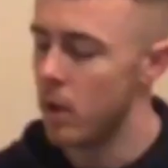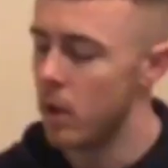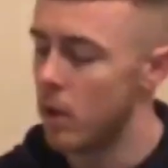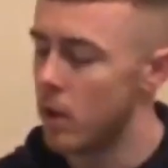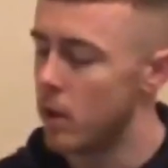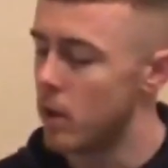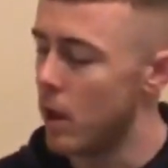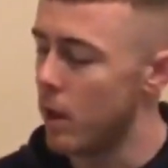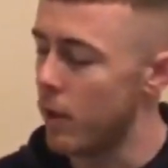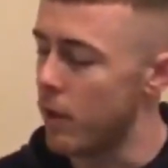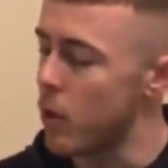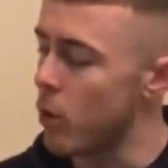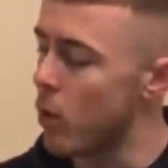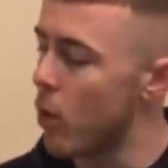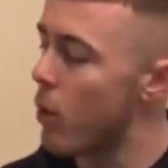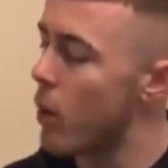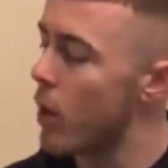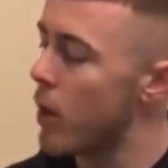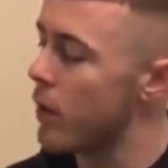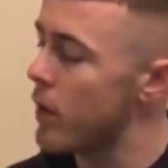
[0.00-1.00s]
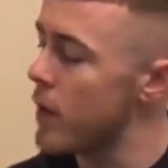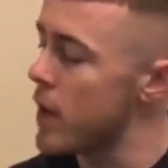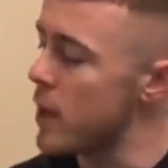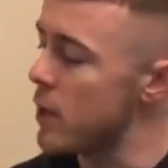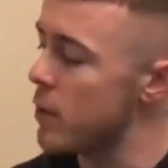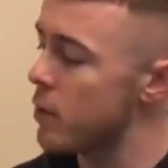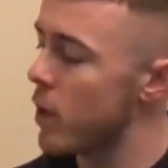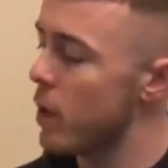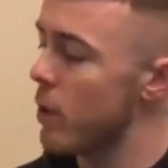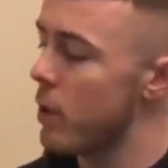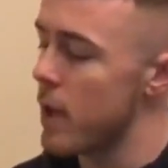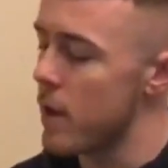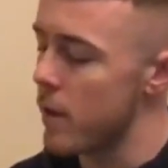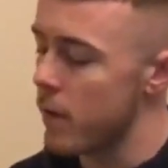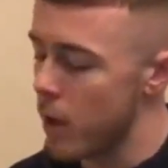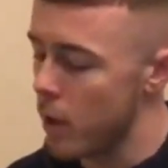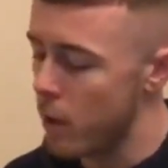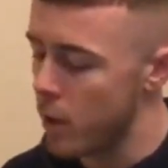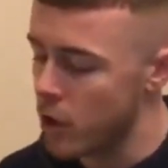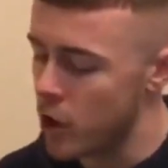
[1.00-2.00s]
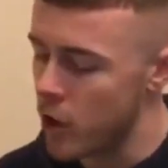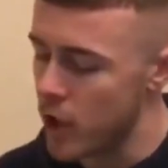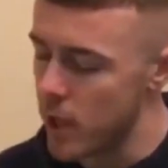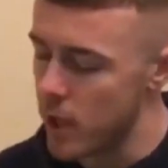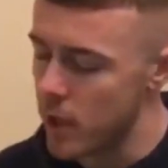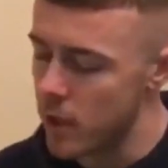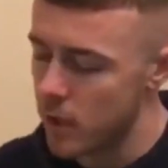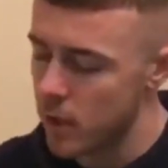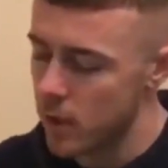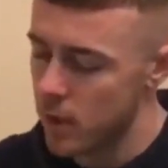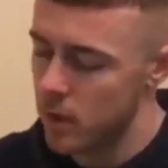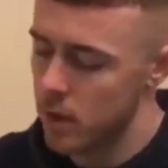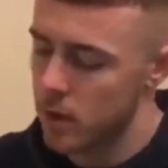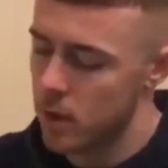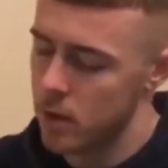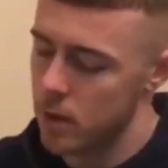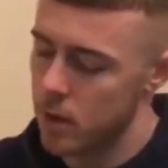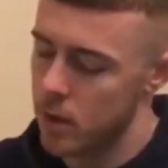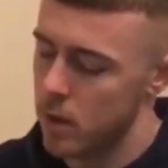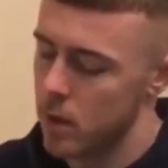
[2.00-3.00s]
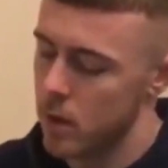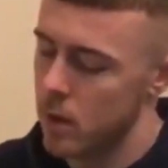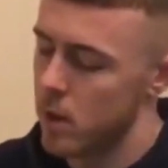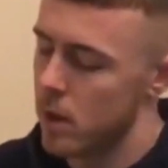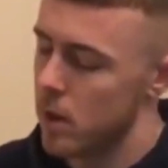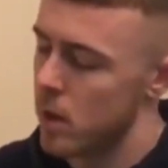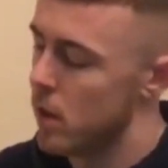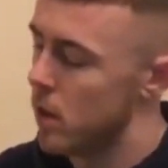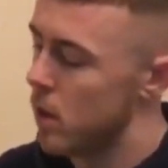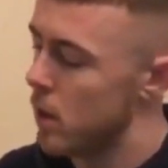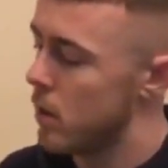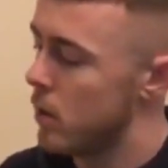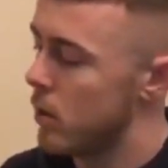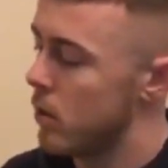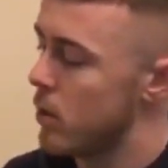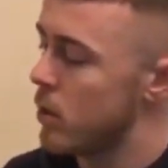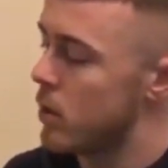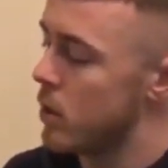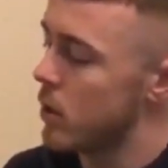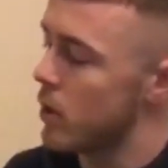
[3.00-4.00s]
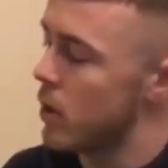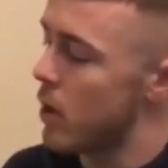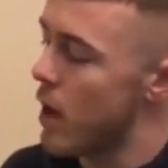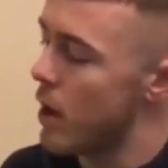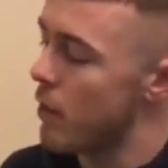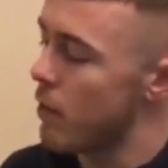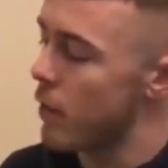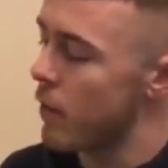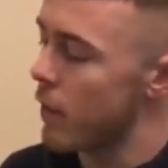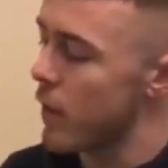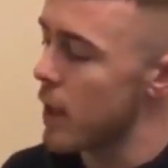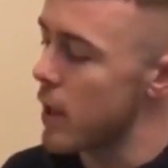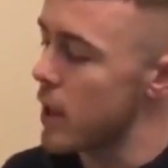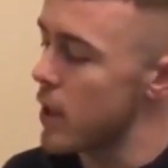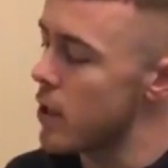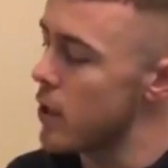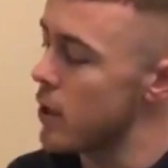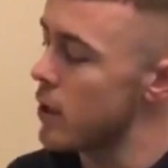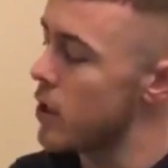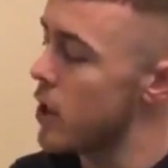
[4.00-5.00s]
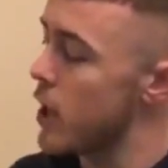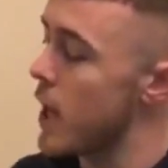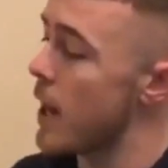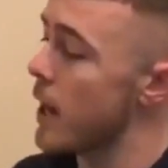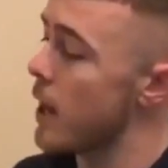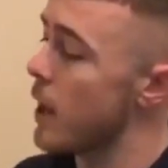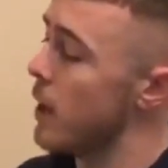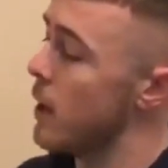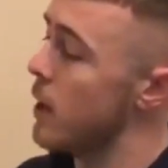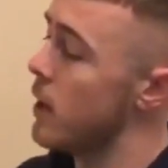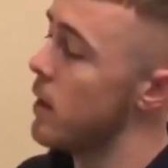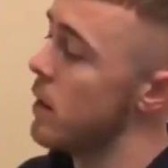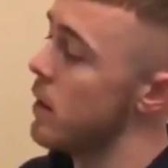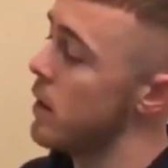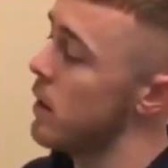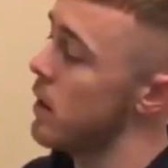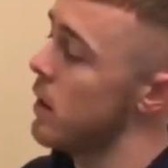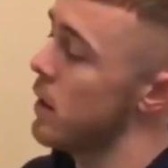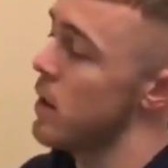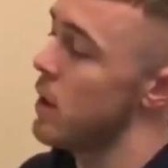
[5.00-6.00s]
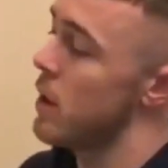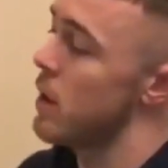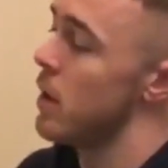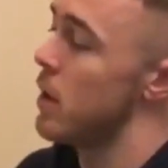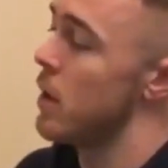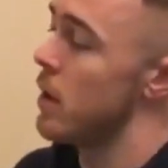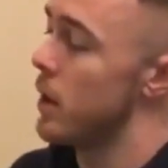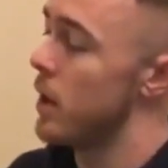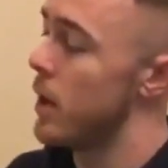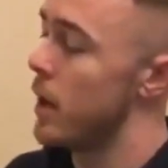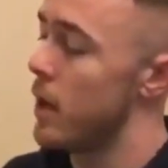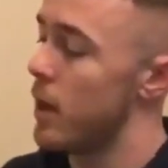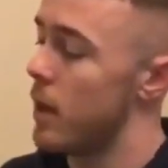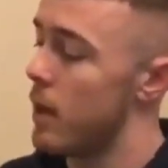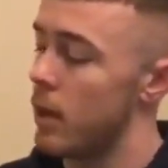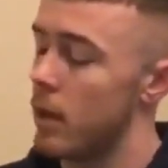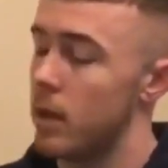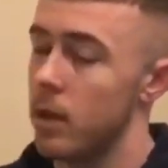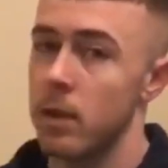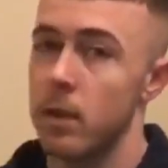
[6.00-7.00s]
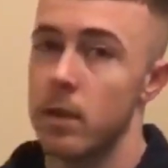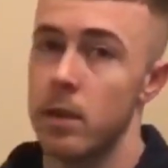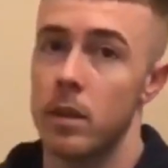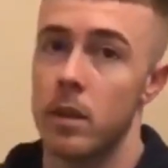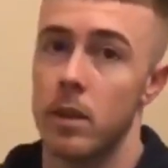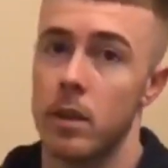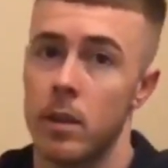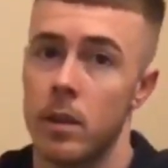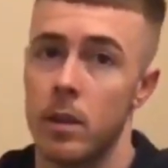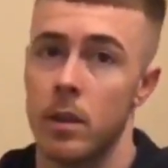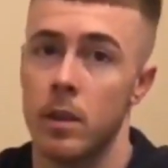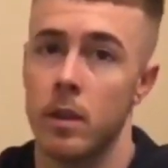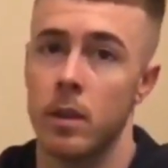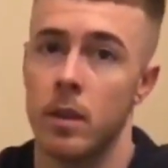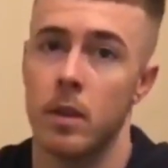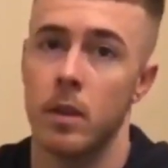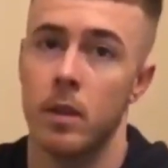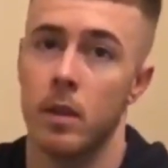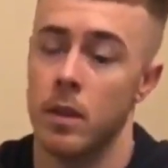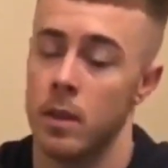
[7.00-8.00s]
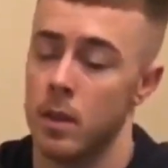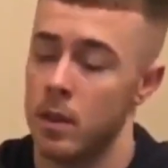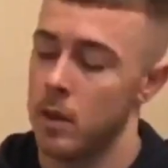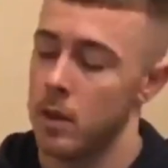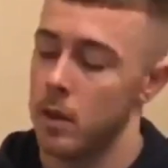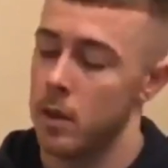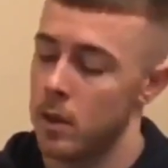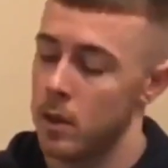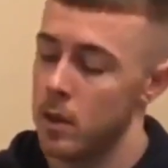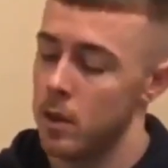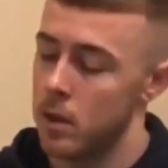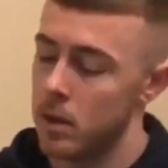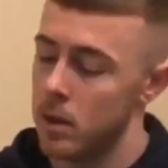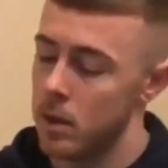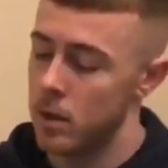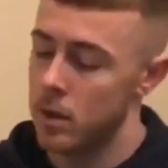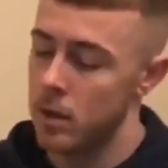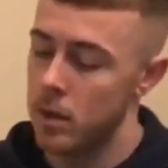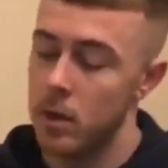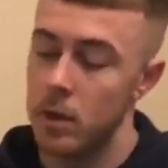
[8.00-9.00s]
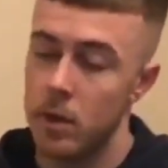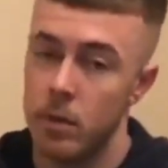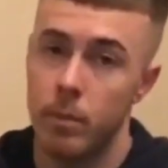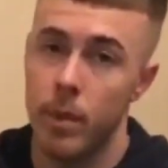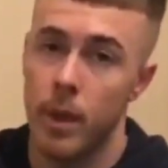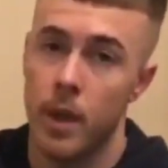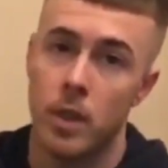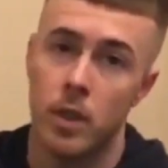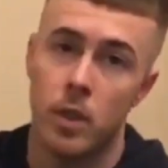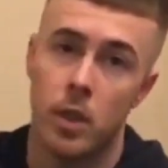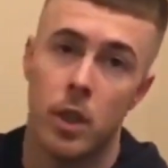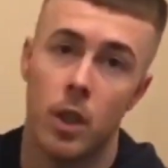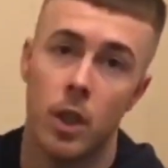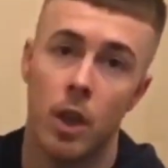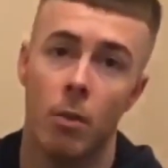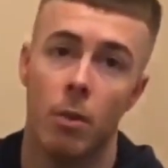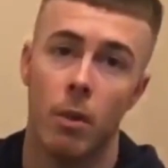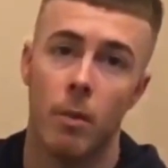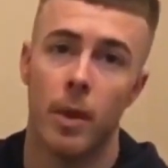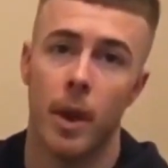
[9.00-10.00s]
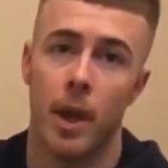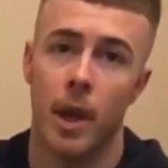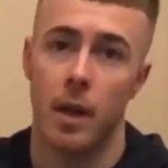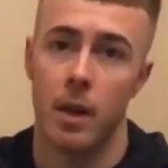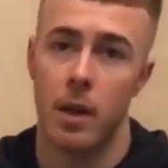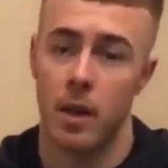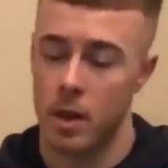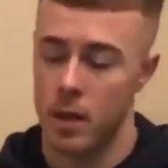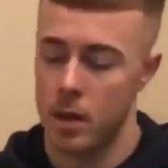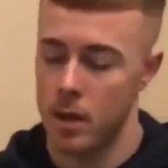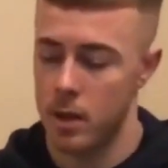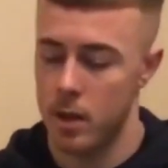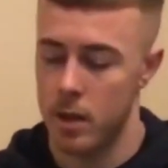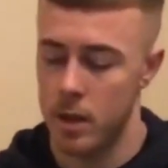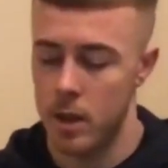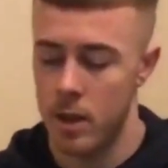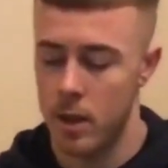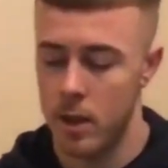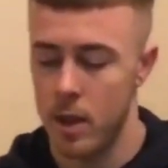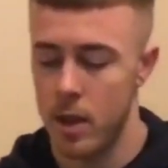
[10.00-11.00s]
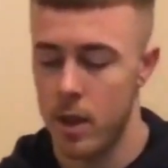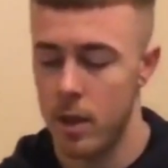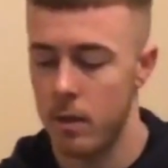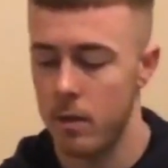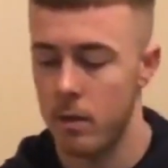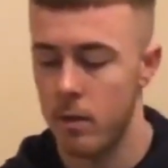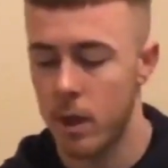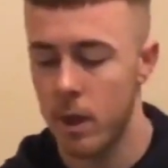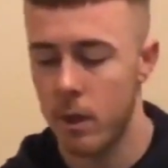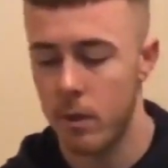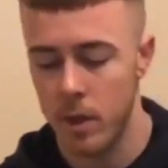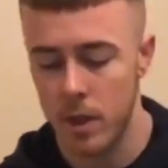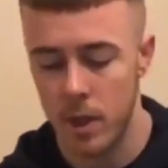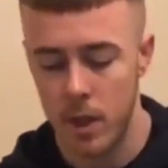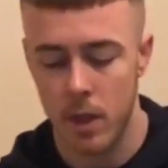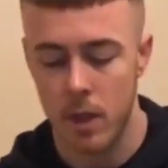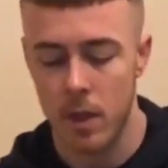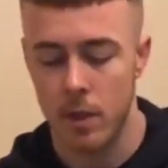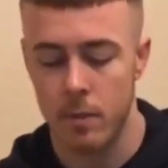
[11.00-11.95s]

So if you want one of these property viewing sheets, which has got everything you should check. This is specifically for HMOs, these ones. Make sure you comment below, and then yeah, we'll get one to you.